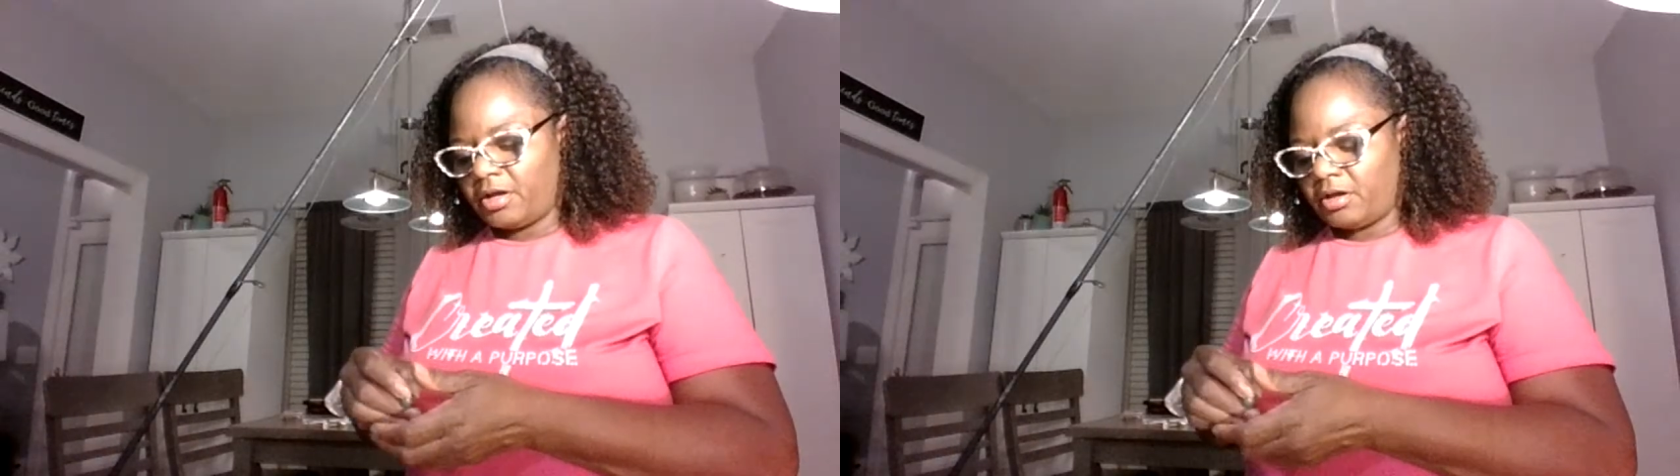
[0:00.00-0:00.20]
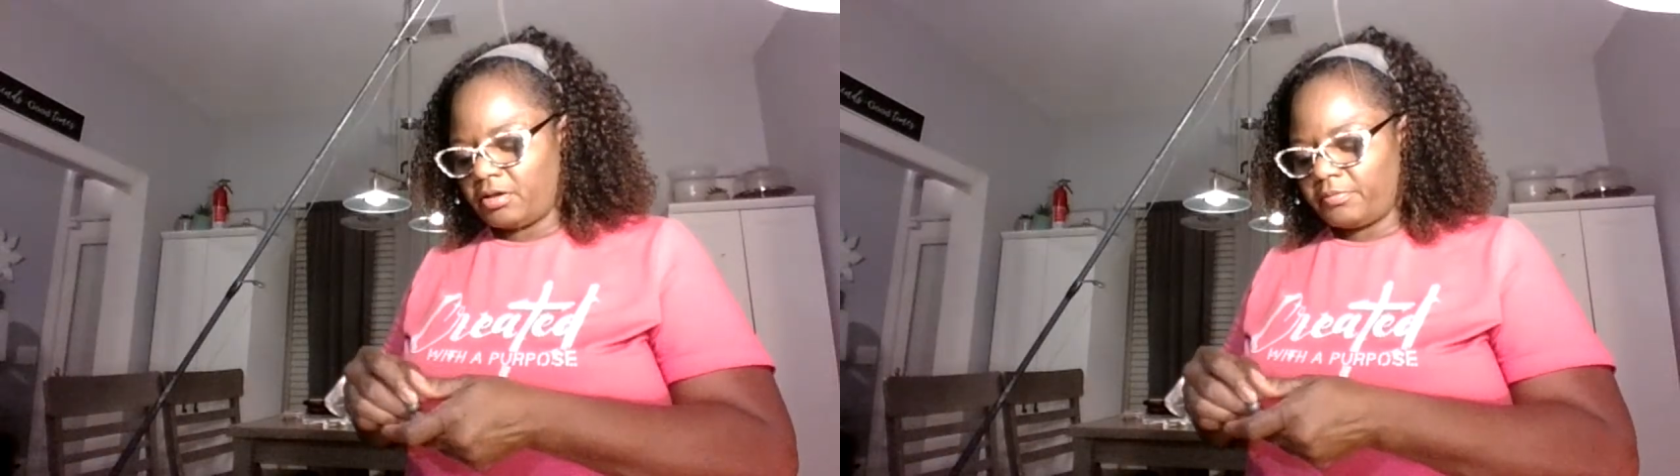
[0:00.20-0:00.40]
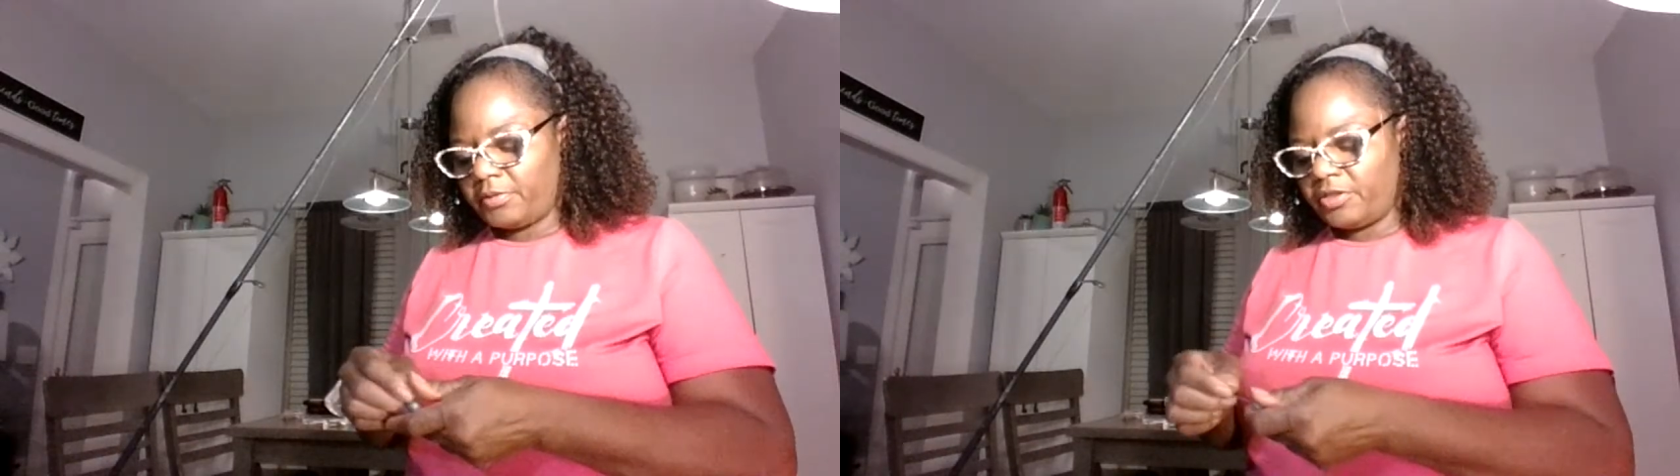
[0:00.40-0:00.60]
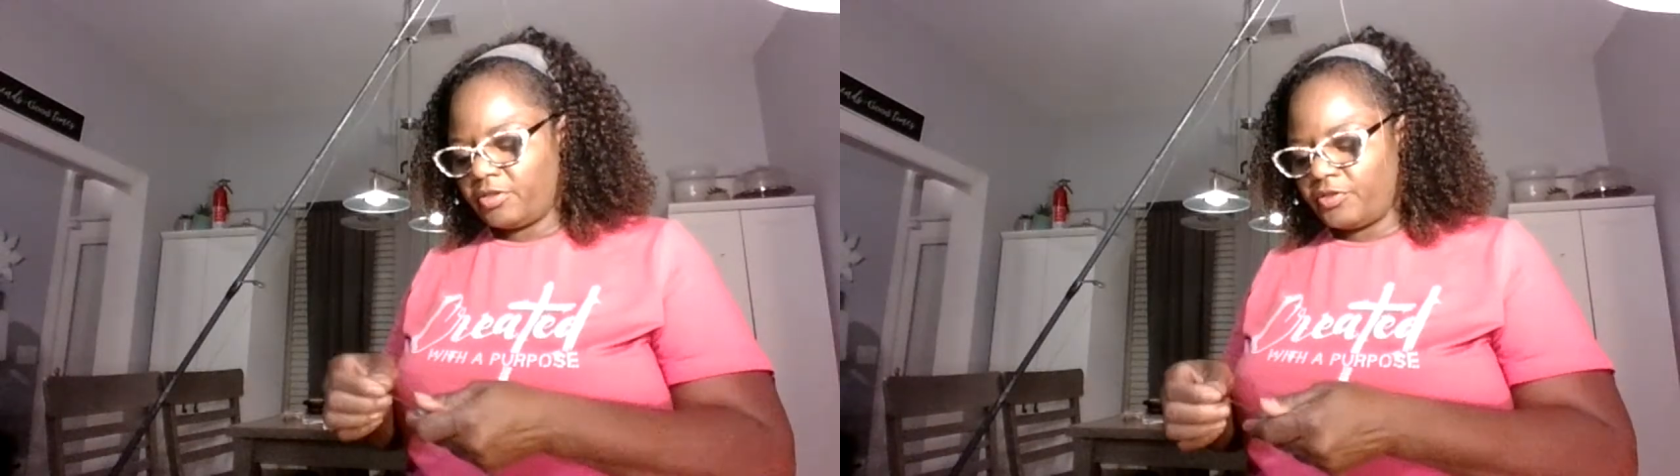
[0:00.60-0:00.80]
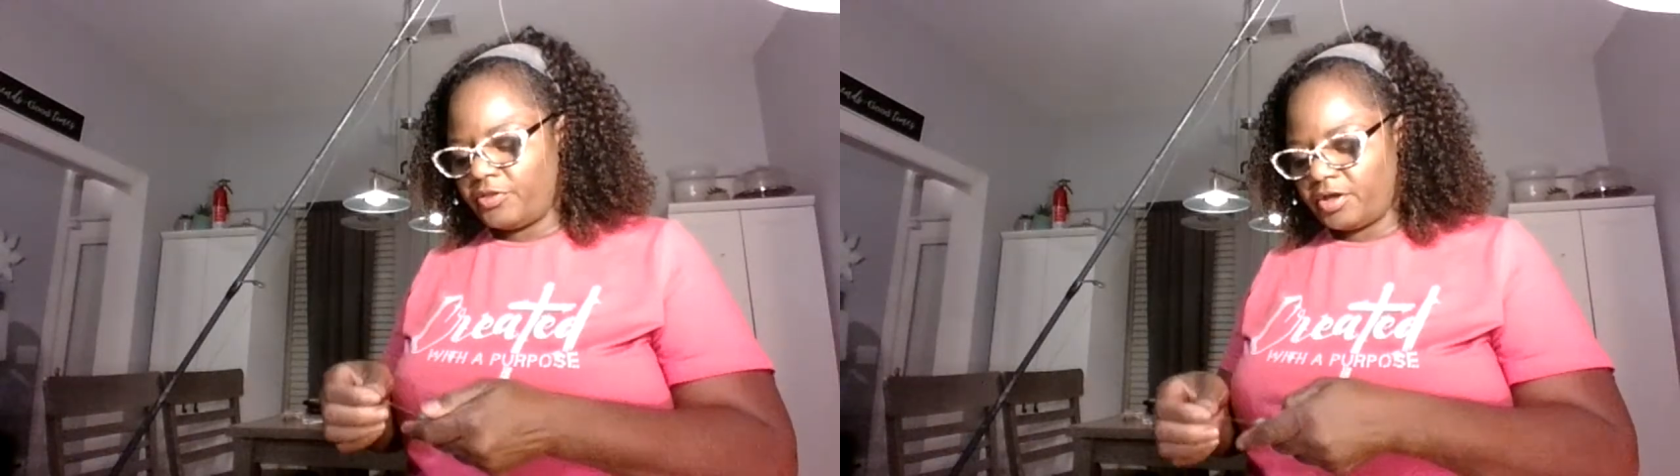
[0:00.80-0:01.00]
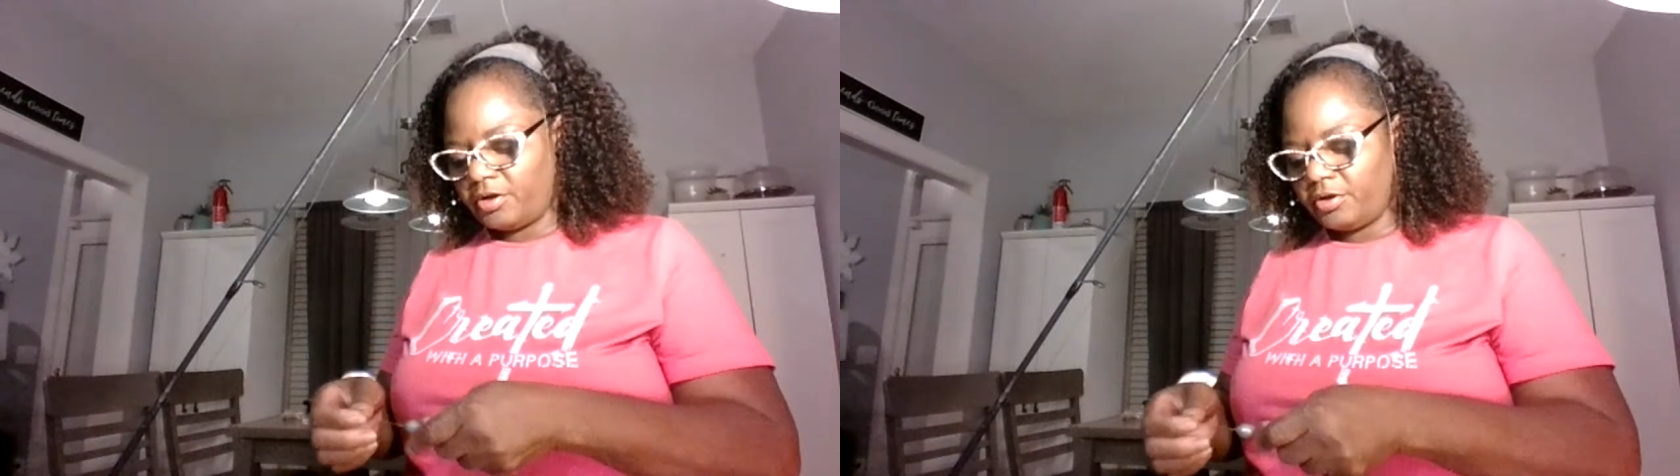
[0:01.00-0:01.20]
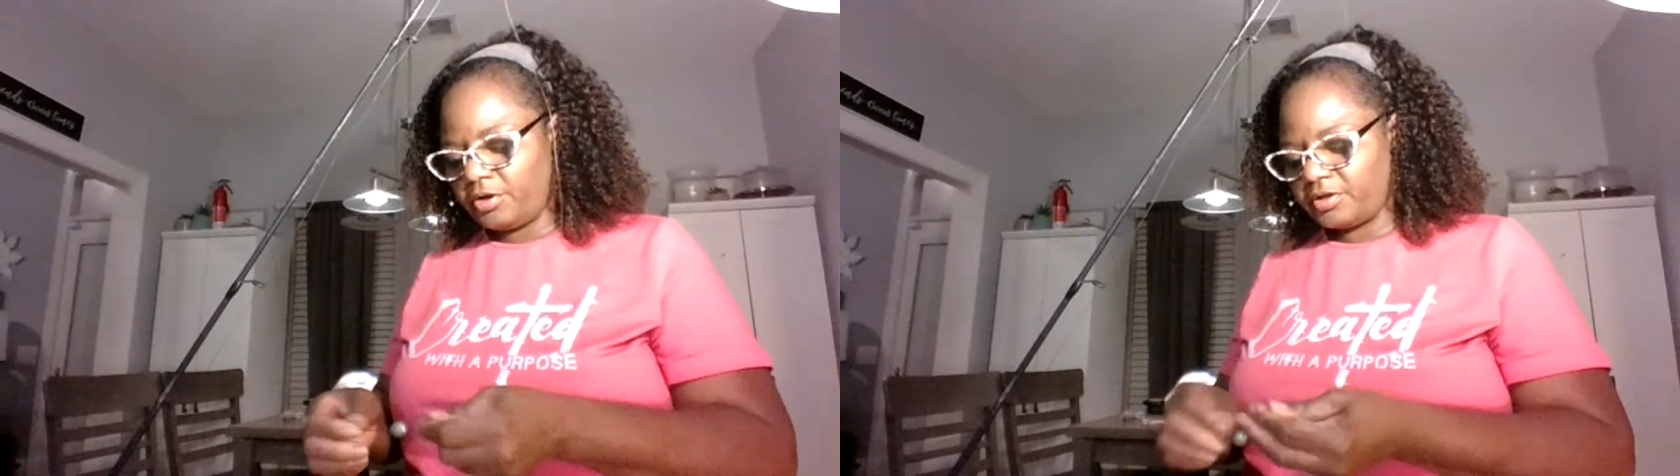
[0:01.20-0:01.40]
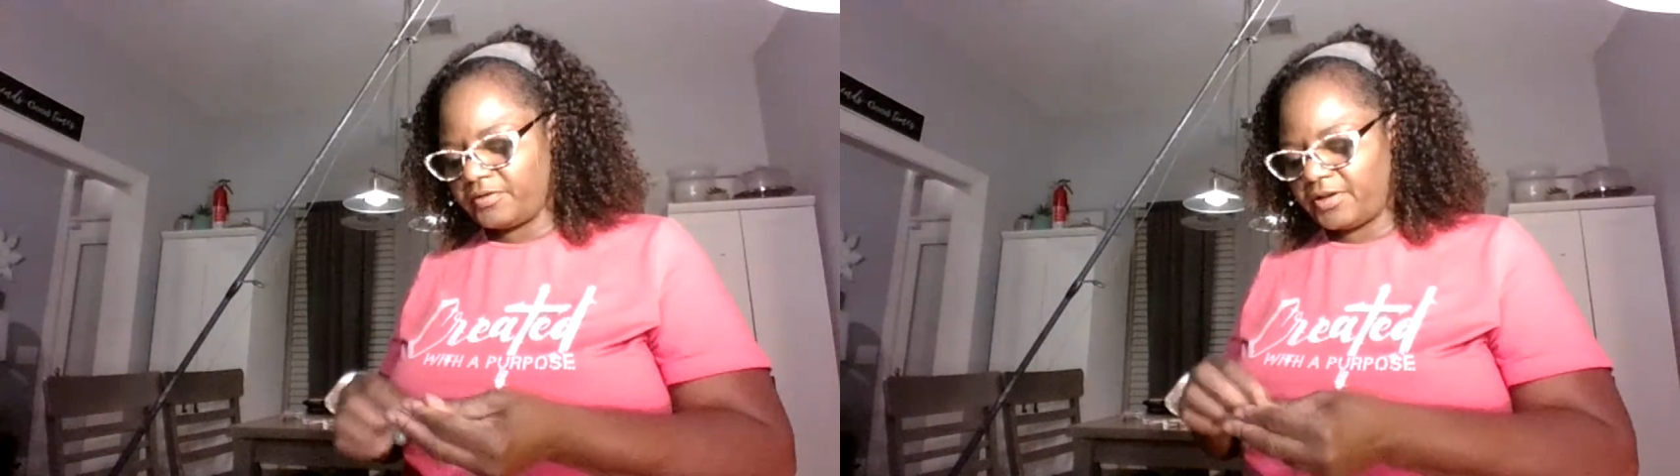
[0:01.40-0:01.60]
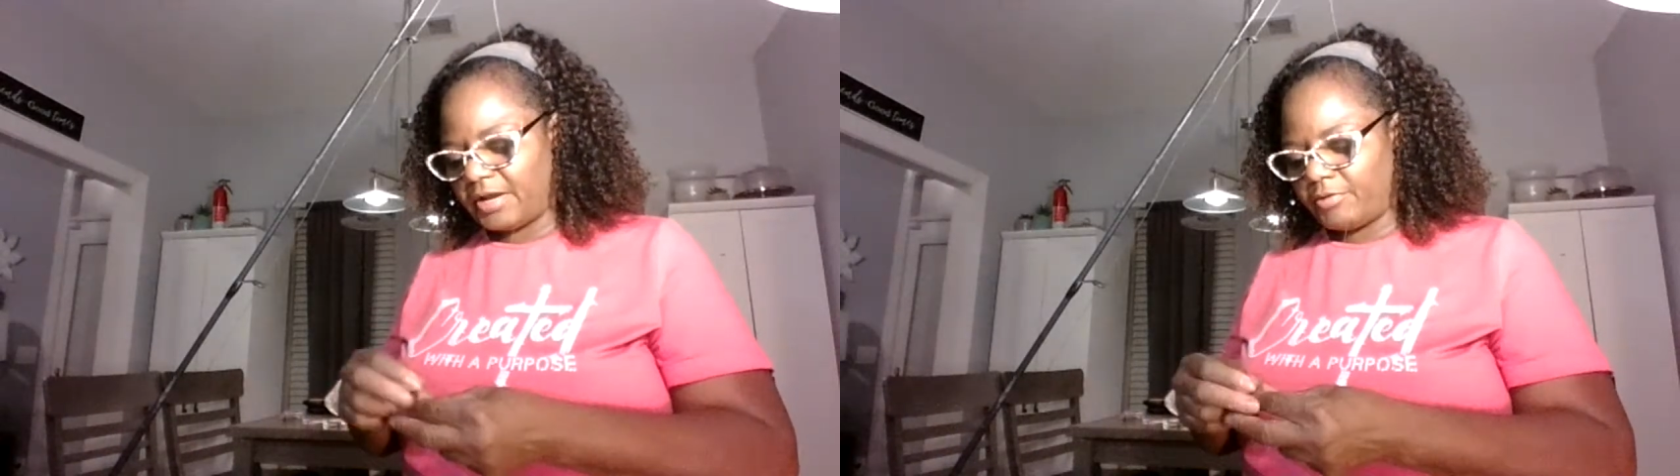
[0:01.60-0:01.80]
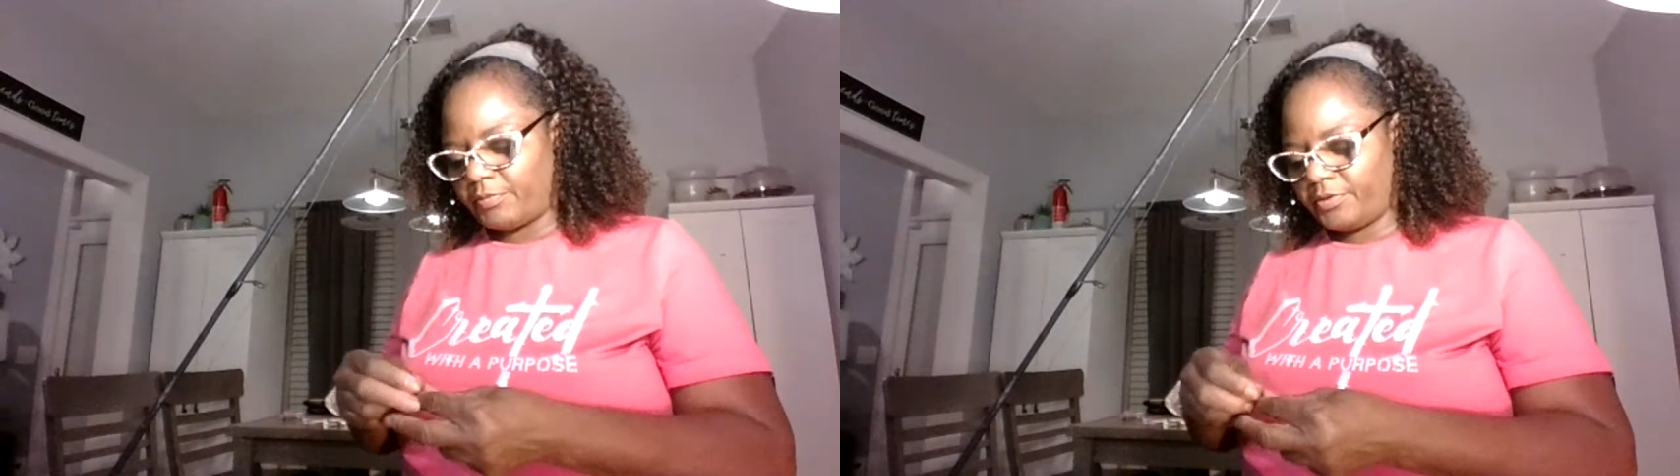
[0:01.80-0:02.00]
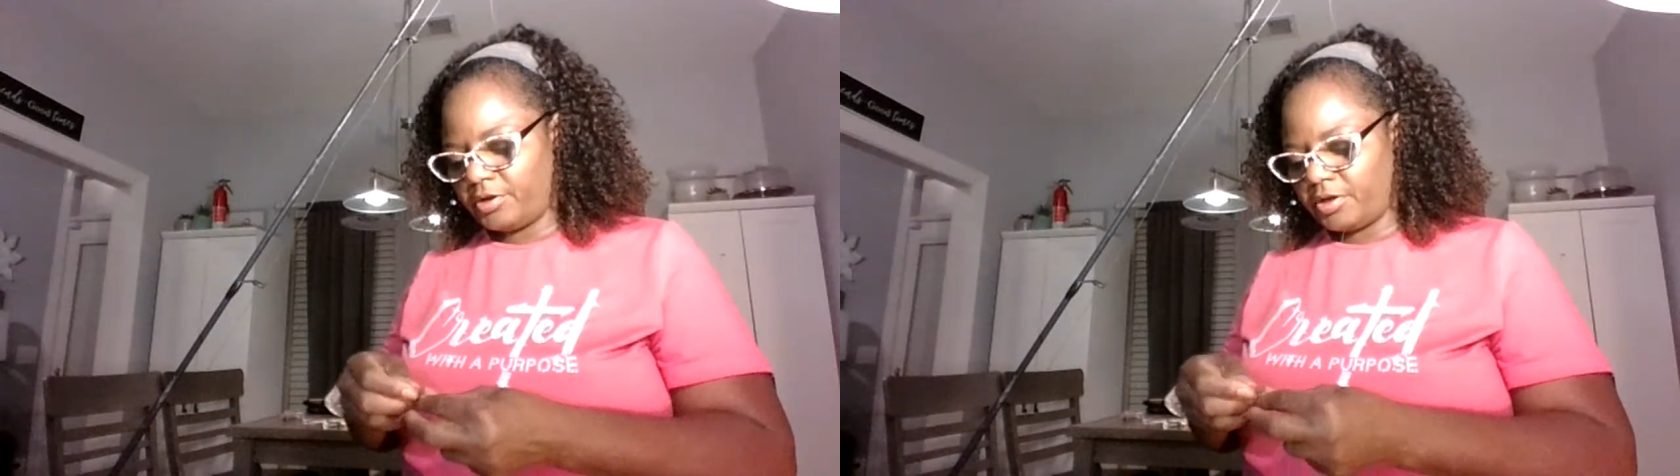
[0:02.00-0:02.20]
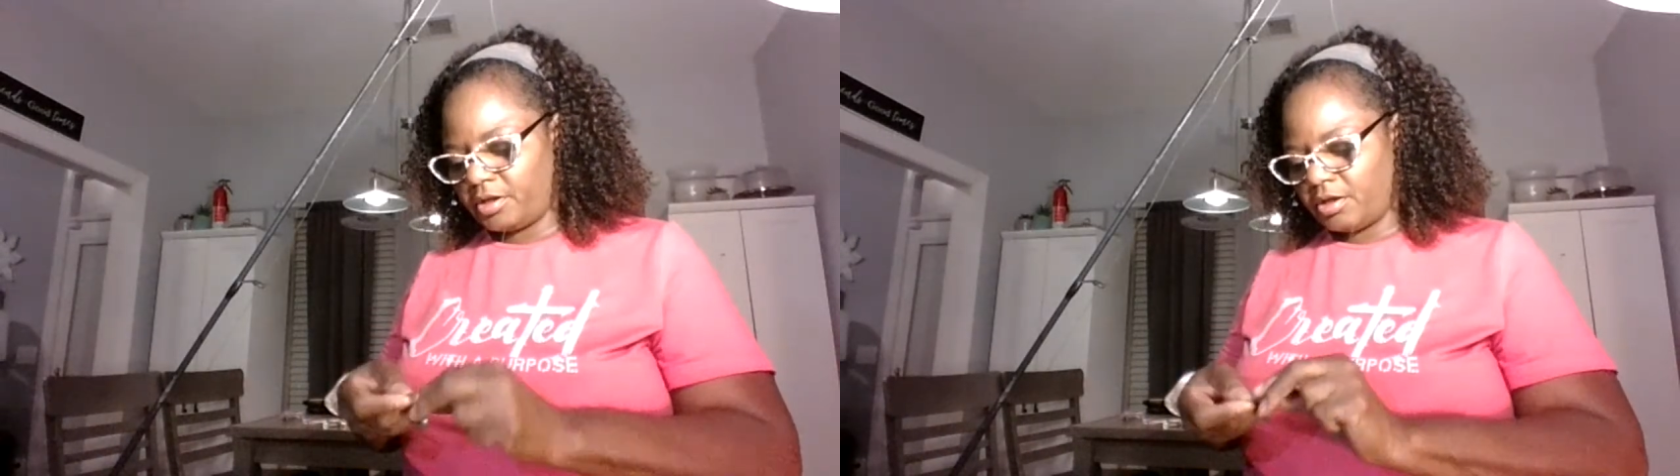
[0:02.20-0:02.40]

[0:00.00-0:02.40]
The hook that I will put